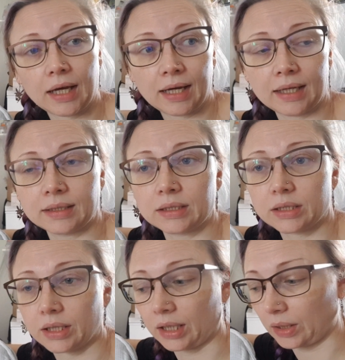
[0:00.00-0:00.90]

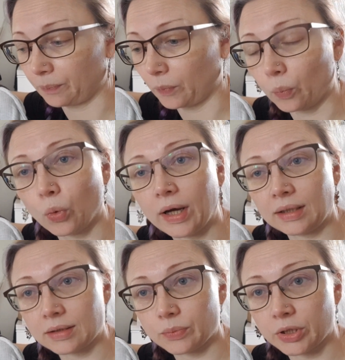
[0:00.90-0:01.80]
and what
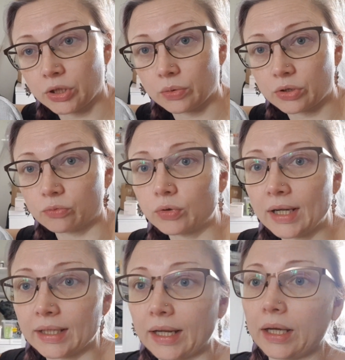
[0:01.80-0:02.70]
else we do. So
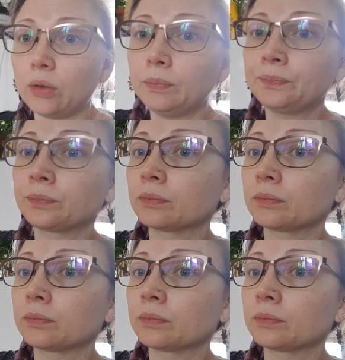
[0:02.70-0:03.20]
right now,